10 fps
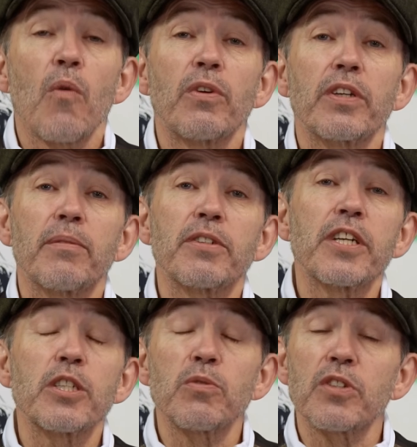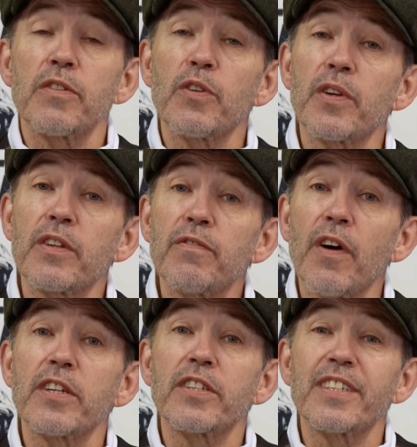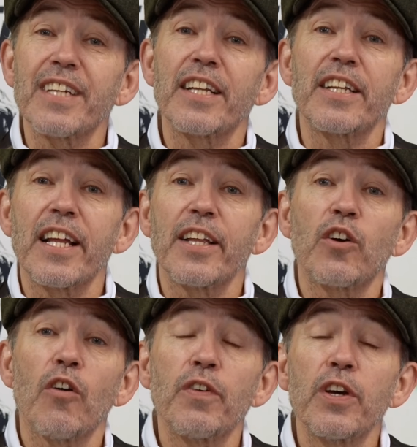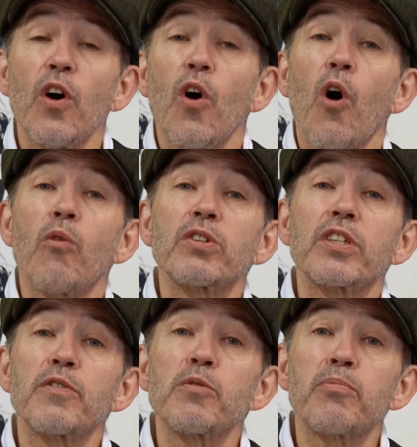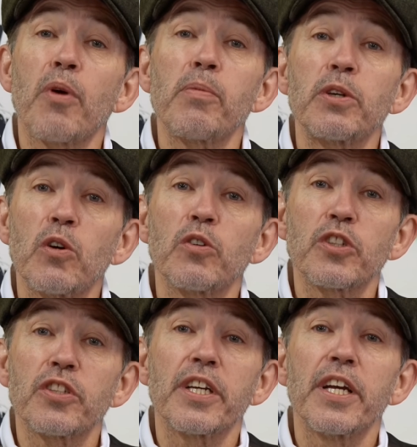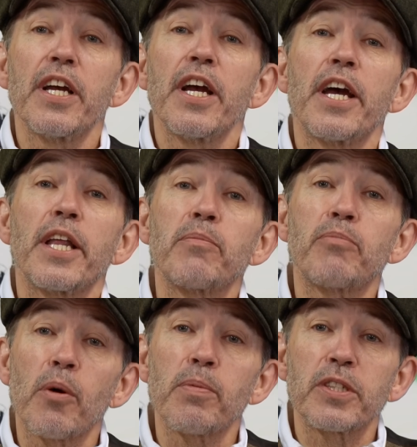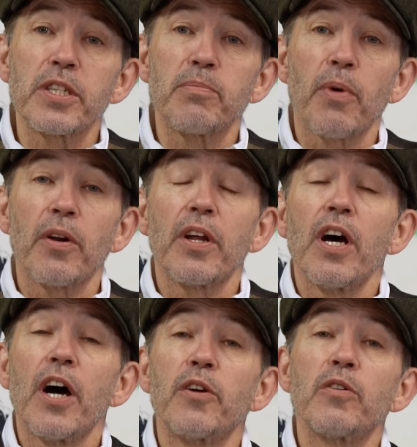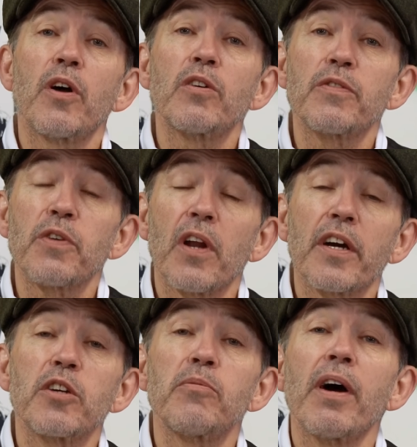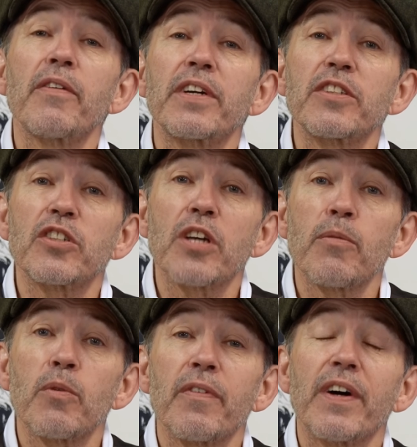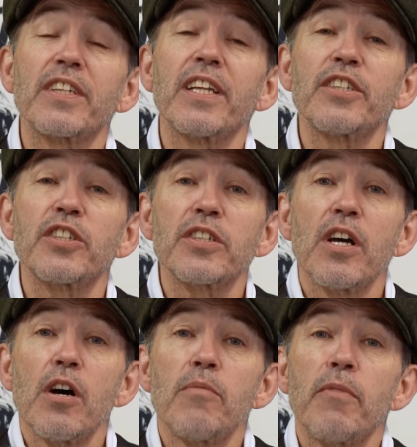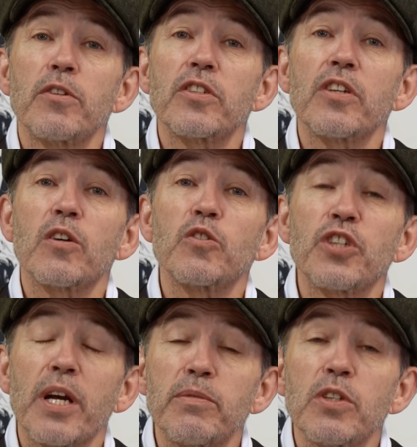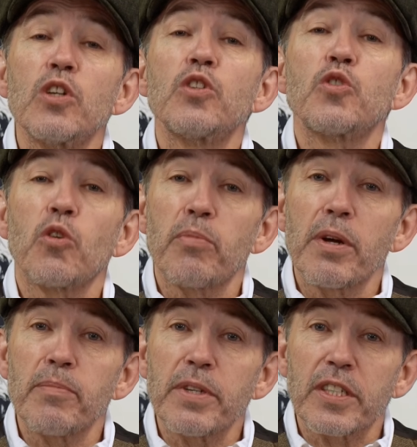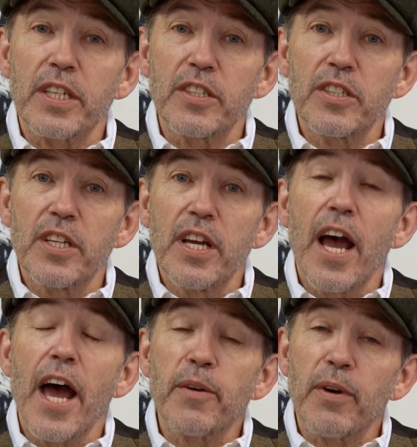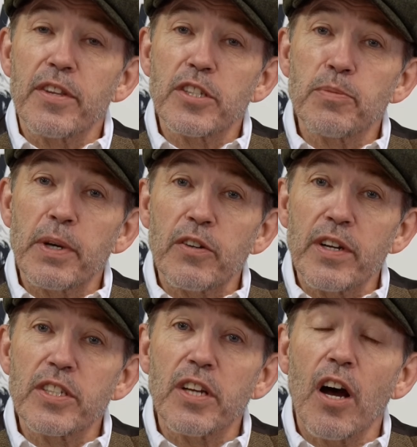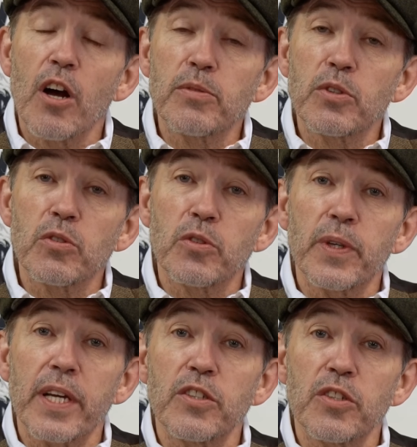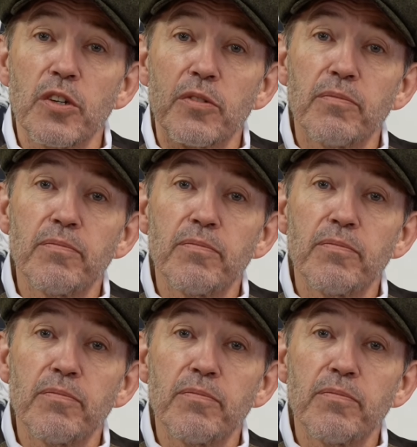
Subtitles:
When you come to see us, we'll serve you only the finest Italian illy coffee, or we'll serve you proper Yorkshire tea in a proper teapot. And who knows, if you're lucky, you might even get to sample one of our delicious motorcycle-shaped shortbread biscuits. Anyway, this has been Chris. I hope to talk to you again soon.